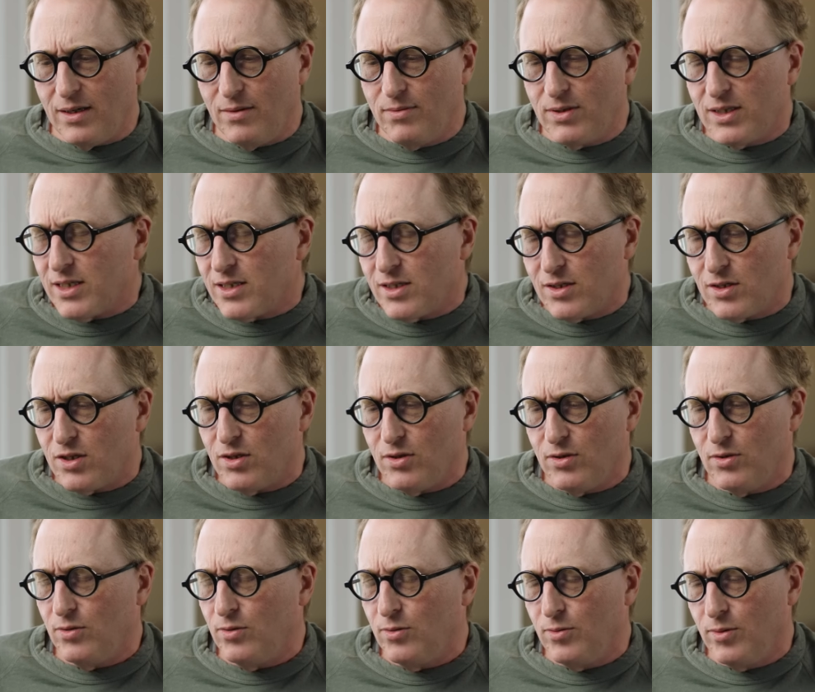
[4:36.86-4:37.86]
It was just
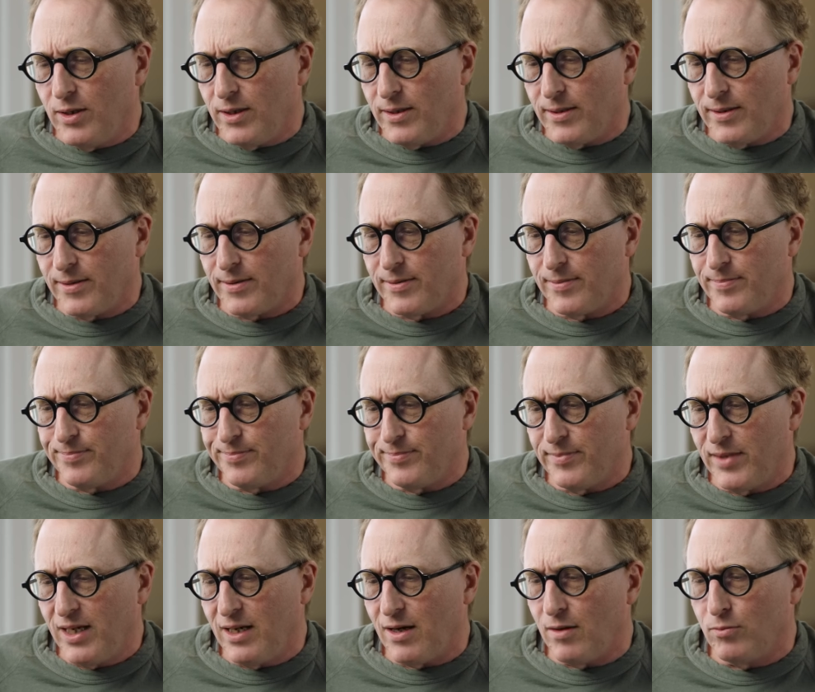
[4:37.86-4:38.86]
too
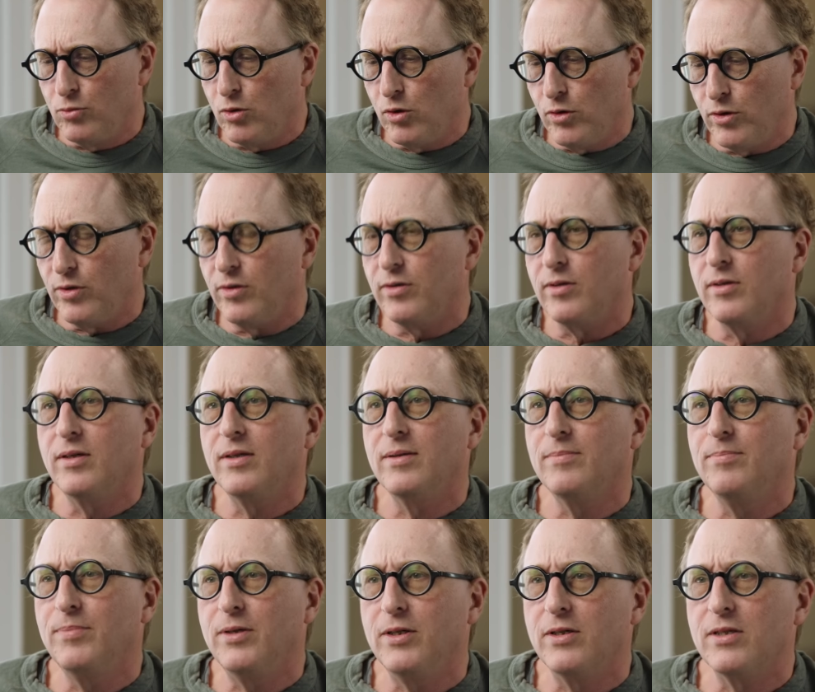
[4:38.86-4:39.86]
you know, raw
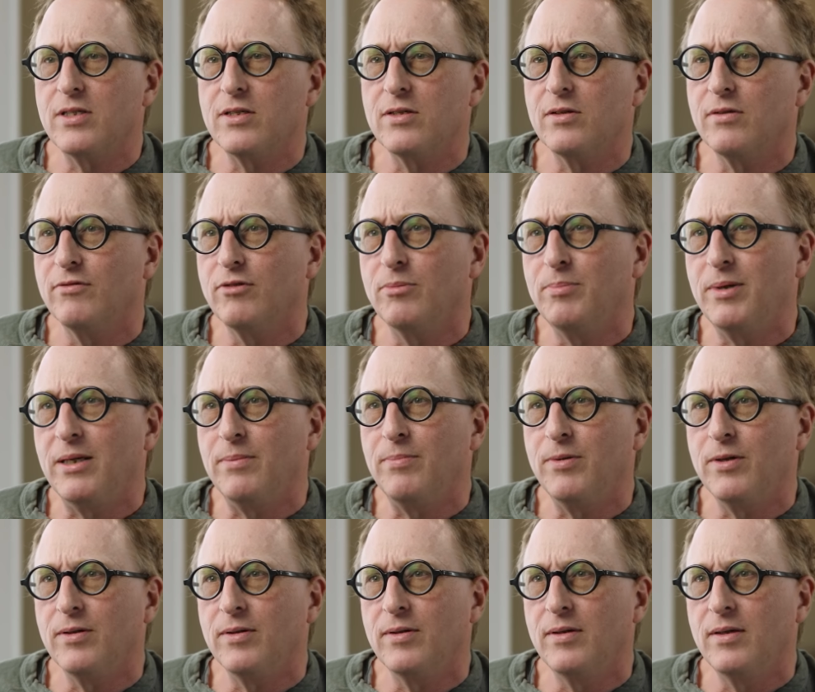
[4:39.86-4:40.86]
and personal for
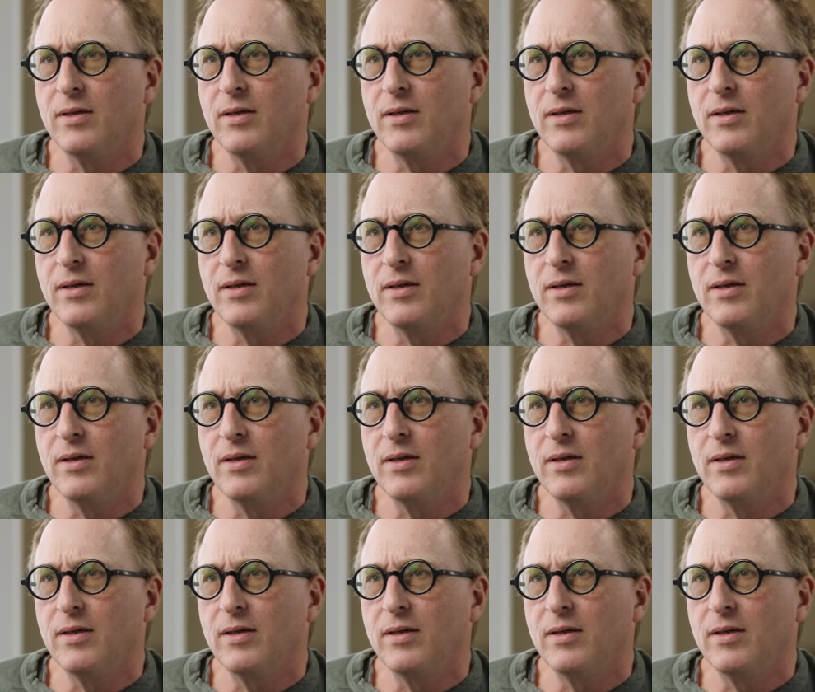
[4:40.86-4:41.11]
people.